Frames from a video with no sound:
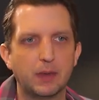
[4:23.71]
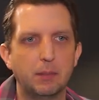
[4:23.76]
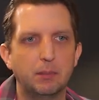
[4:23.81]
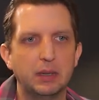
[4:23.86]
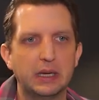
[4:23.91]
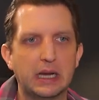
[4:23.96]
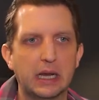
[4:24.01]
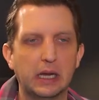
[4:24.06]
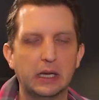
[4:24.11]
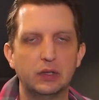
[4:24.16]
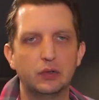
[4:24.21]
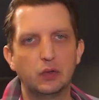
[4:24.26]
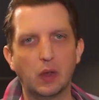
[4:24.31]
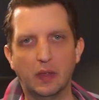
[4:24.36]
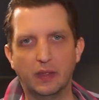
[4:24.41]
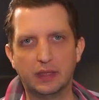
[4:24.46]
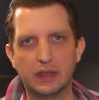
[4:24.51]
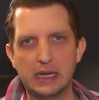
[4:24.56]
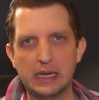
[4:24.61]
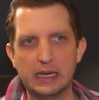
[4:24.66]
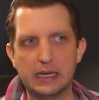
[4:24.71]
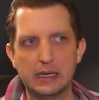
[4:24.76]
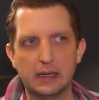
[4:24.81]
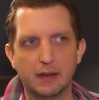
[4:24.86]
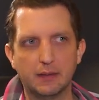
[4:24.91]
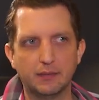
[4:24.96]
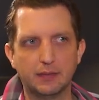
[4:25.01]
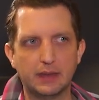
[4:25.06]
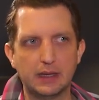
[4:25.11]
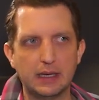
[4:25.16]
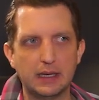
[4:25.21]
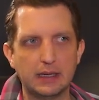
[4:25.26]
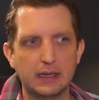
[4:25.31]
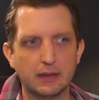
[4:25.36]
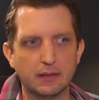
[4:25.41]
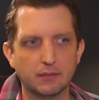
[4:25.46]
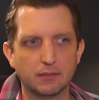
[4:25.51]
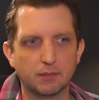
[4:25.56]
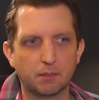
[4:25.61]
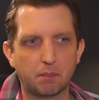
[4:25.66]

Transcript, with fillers: because the, the